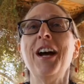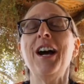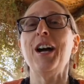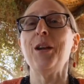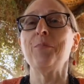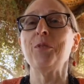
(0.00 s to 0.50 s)

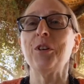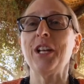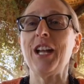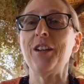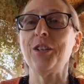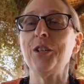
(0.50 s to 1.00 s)
I'm learning
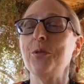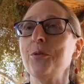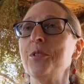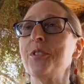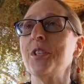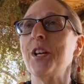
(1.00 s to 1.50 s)
how to
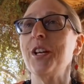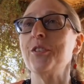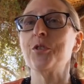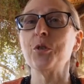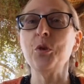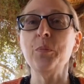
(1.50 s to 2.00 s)
use
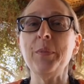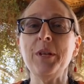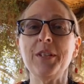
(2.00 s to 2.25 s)
Zoom